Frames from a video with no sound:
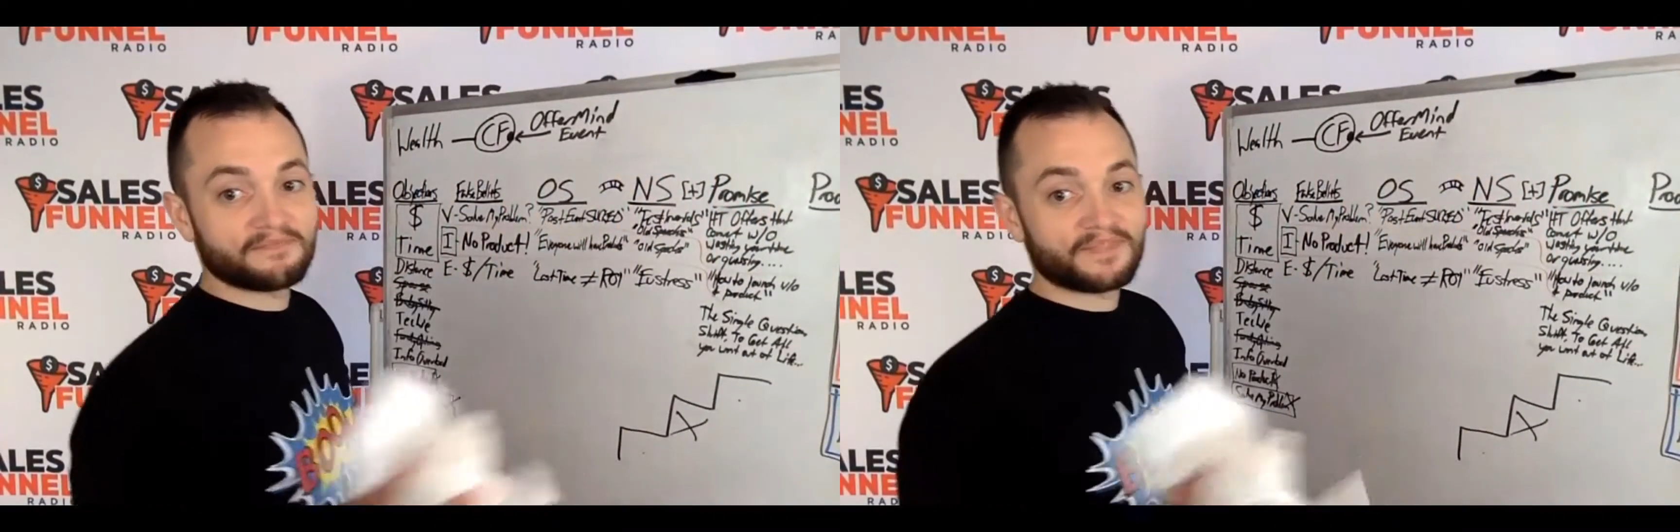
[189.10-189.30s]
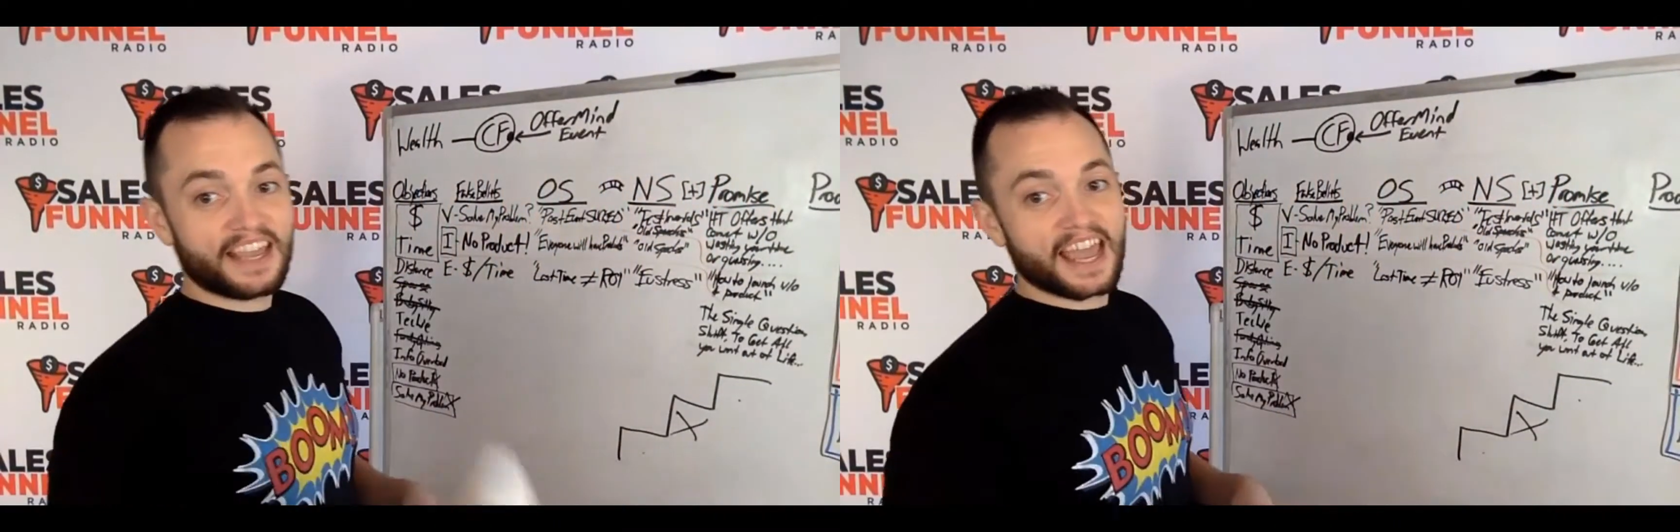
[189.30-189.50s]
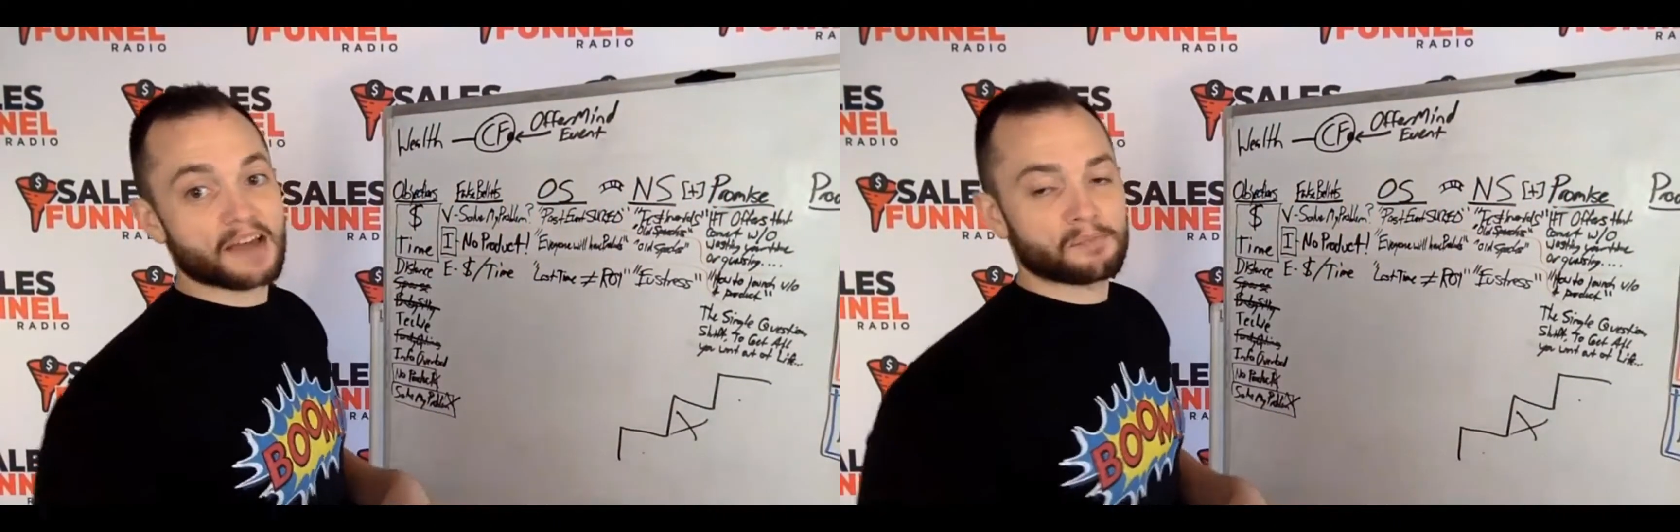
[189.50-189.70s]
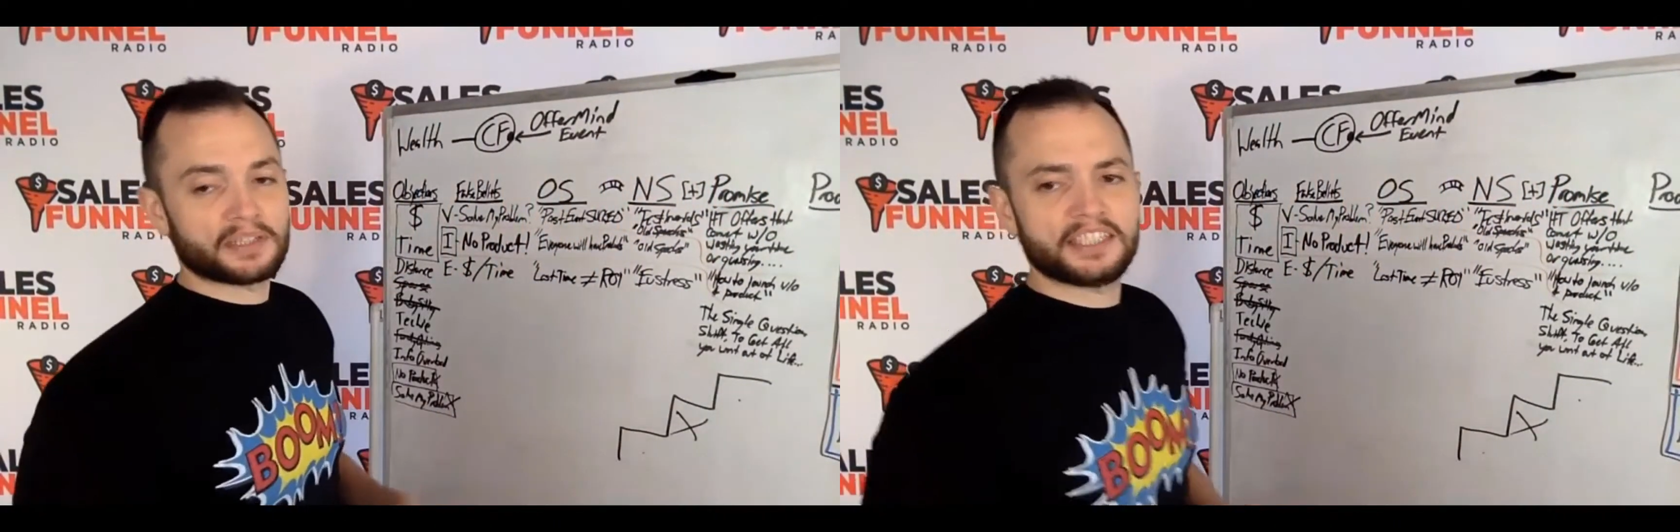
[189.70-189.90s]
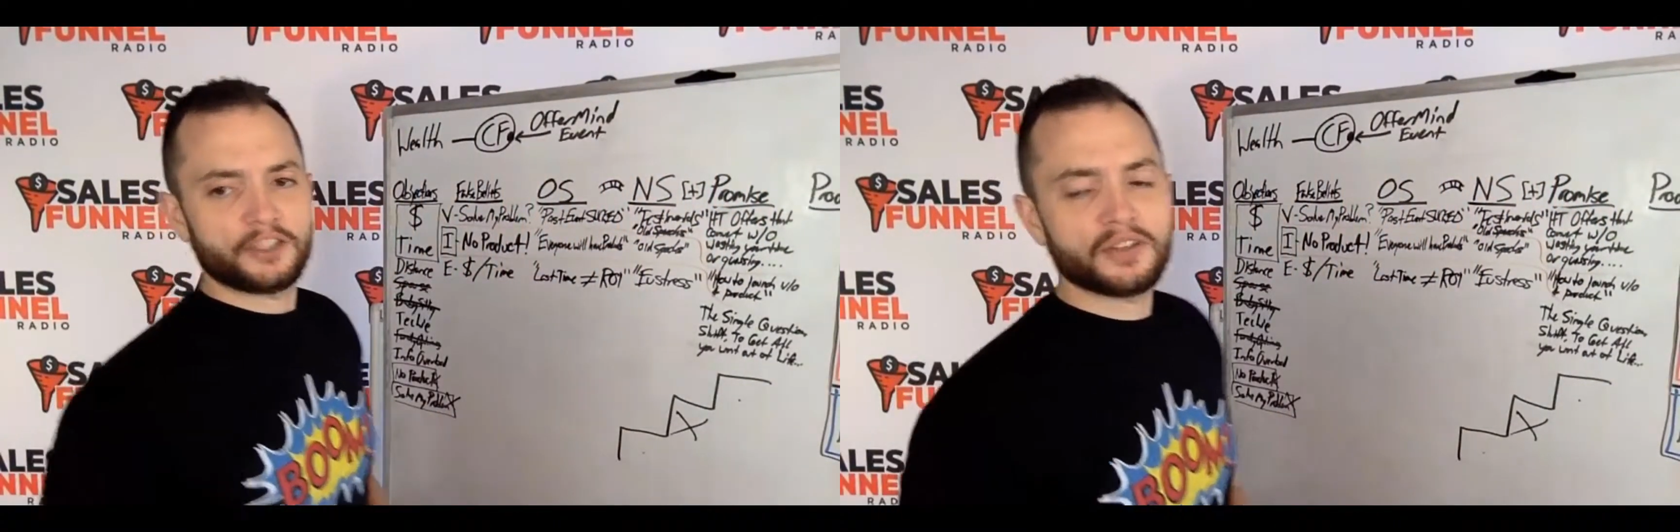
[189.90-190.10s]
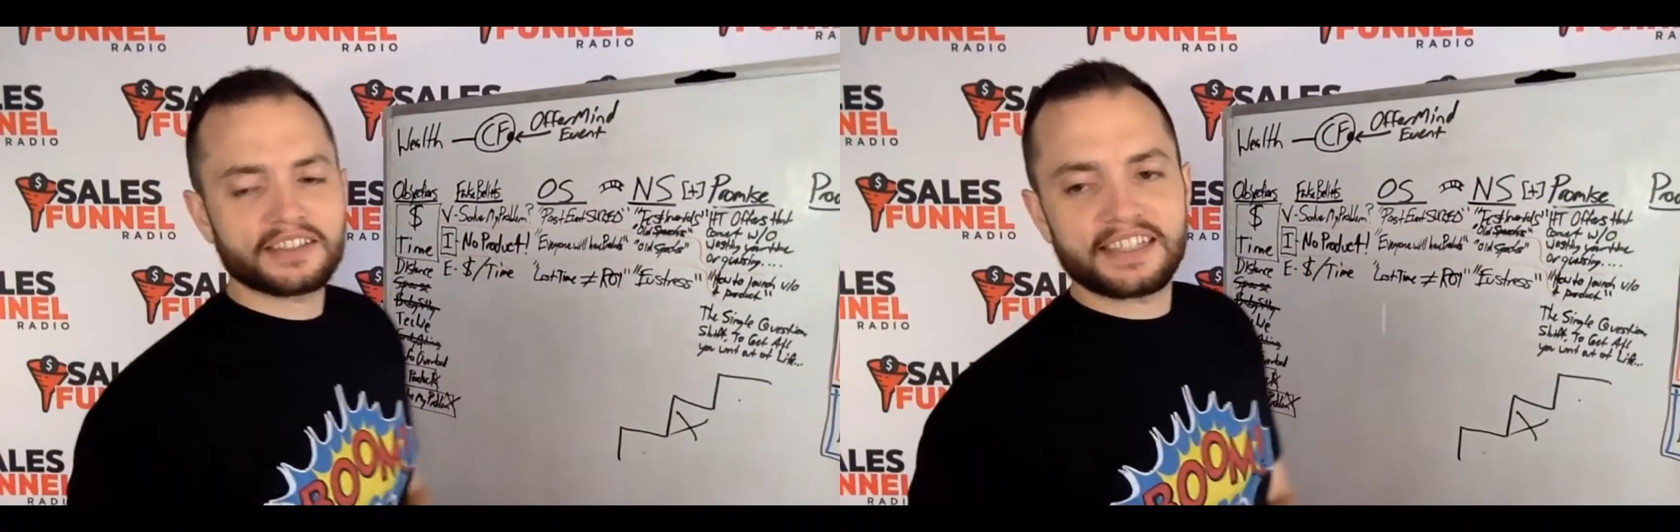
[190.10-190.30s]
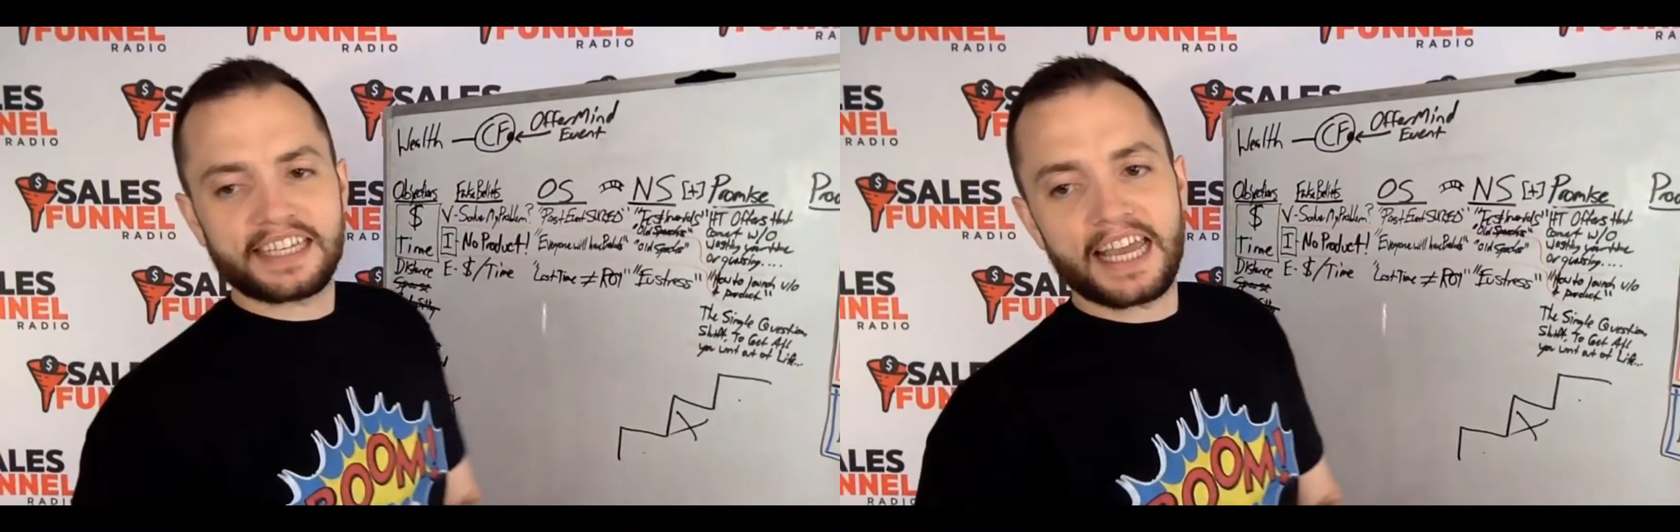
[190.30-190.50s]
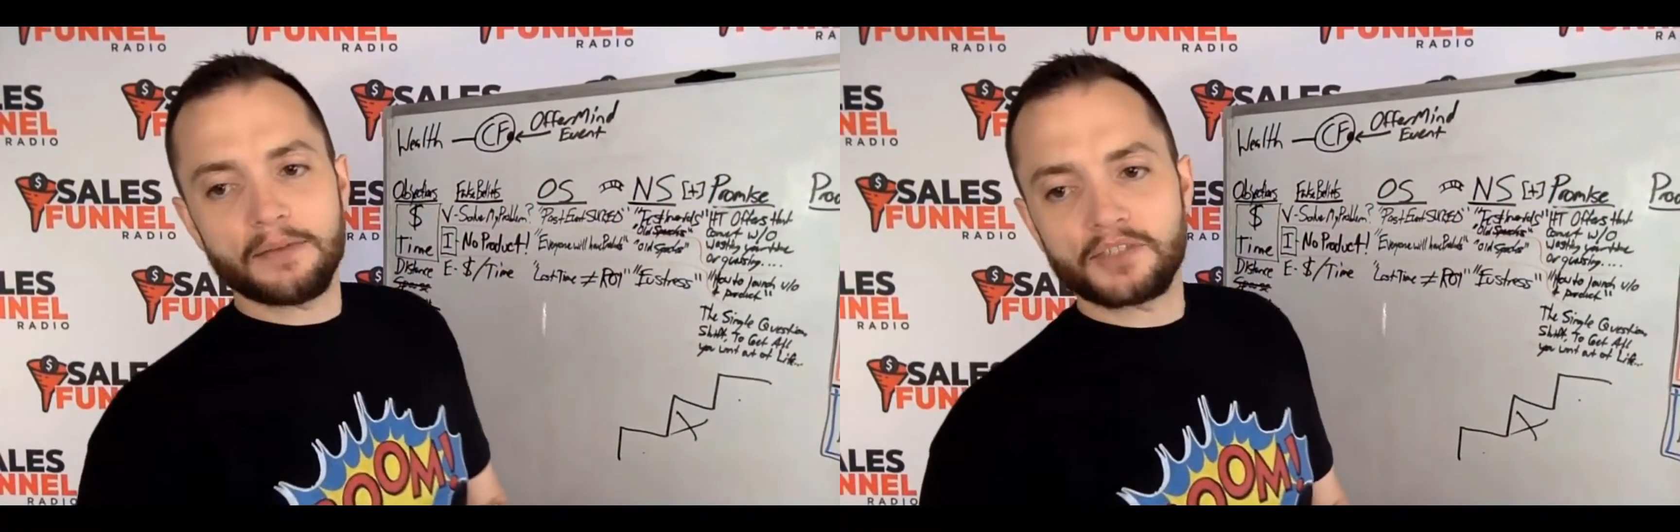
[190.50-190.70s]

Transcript: Yeah, Belinda, you listen to Game